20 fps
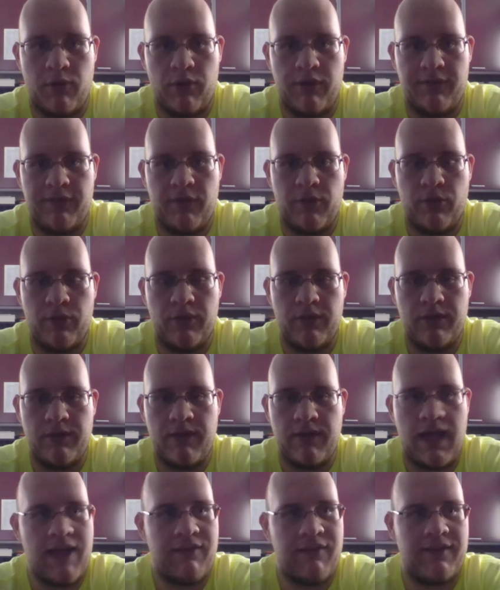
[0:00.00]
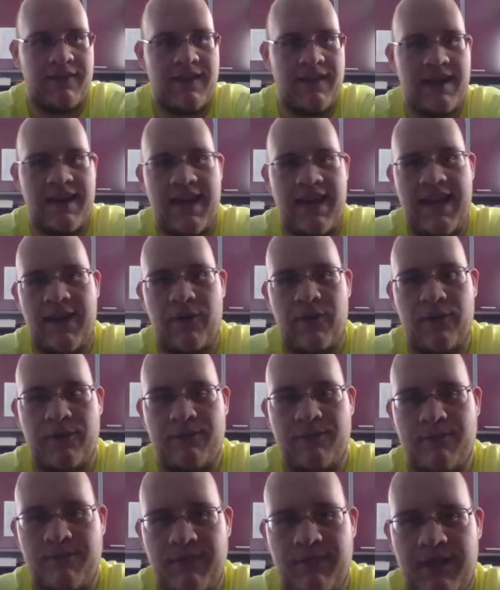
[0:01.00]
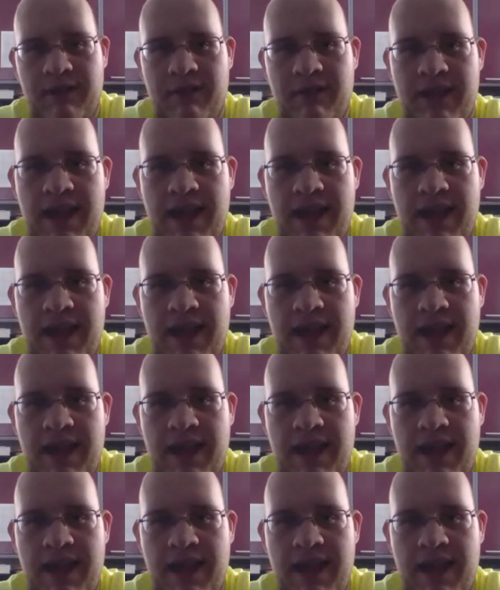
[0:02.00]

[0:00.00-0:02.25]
mower for. I haven't said that on here